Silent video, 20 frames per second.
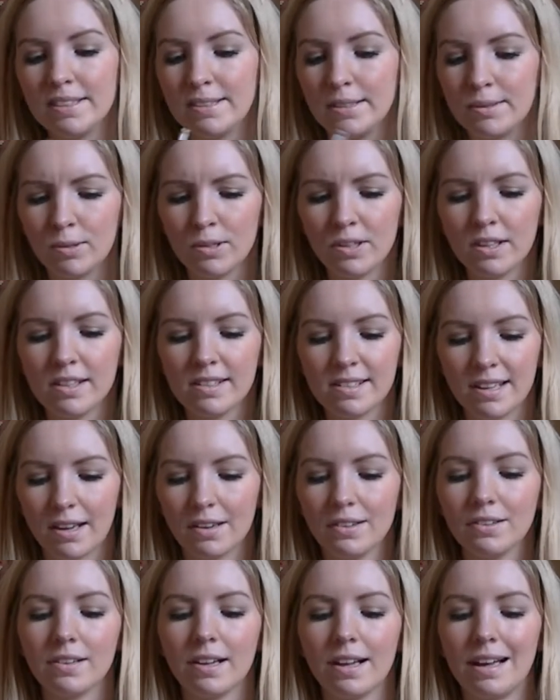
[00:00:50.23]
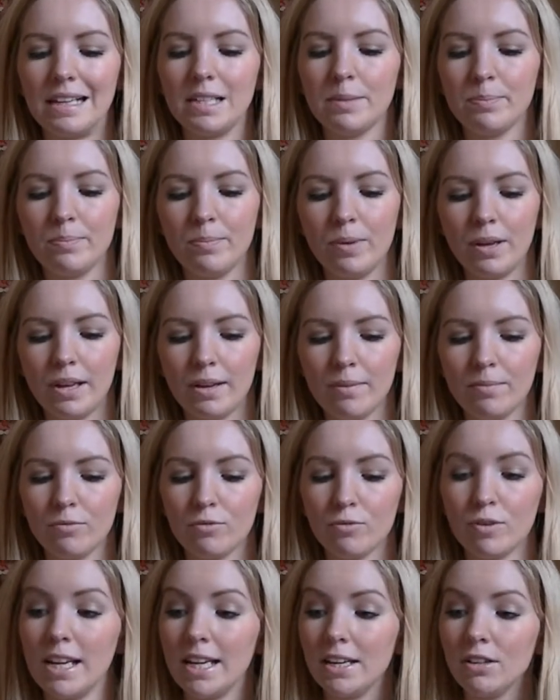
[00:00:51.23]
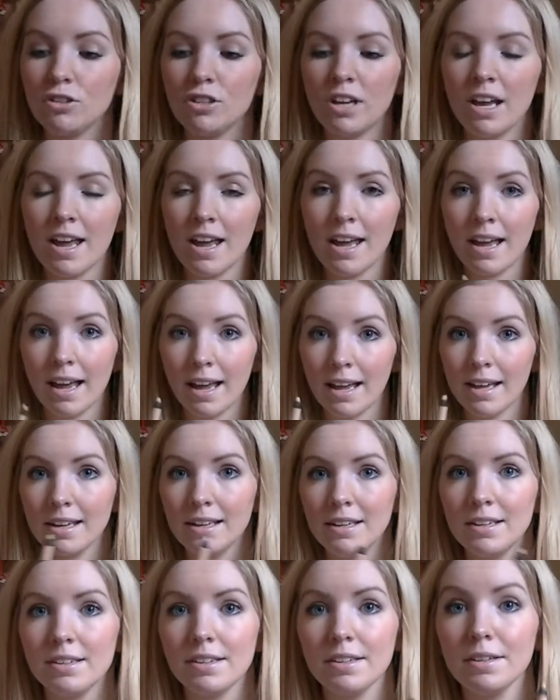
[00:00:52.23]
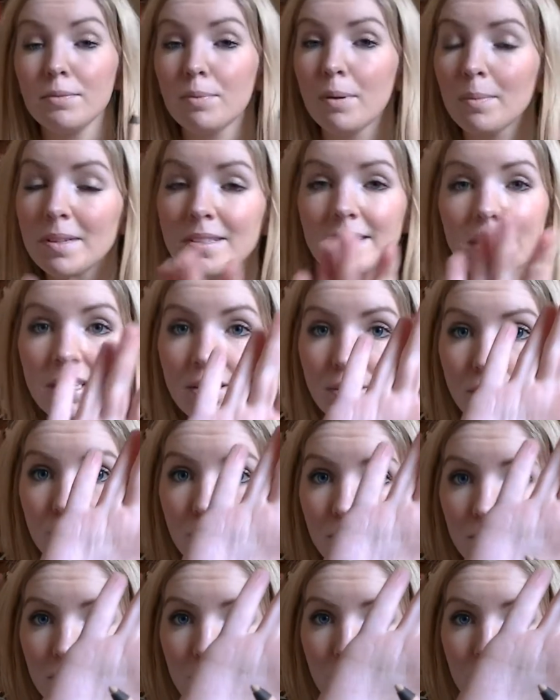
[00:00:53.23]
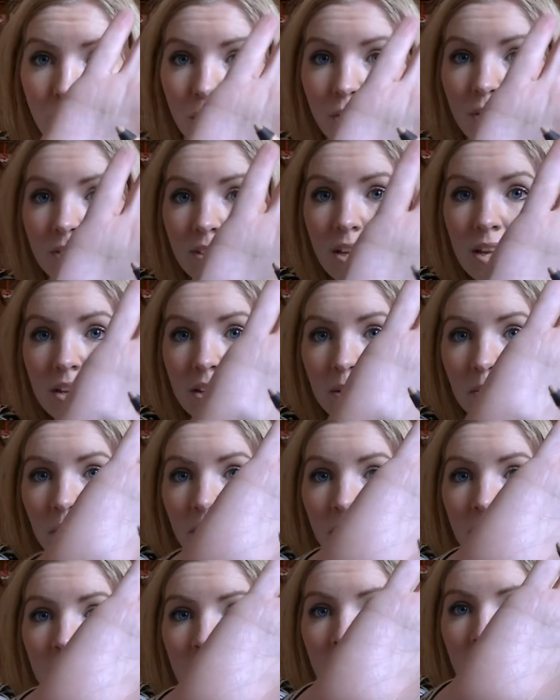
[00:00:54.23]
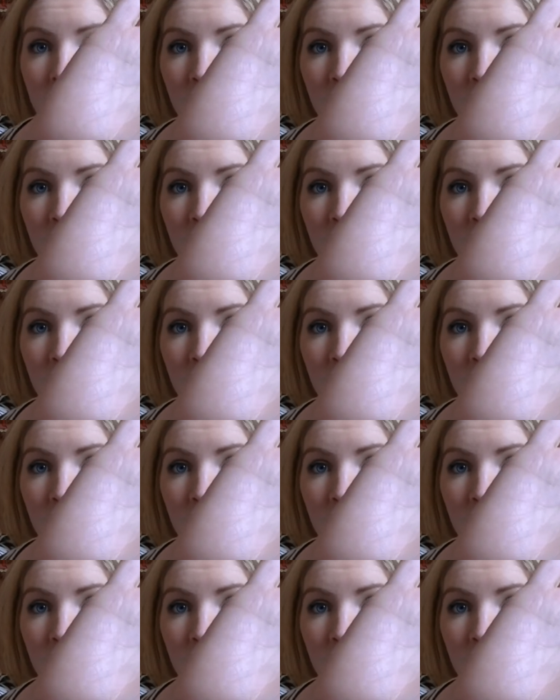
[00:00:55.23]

It's one of the Scandalized range, and you've probably seen it all over the blogs anyway.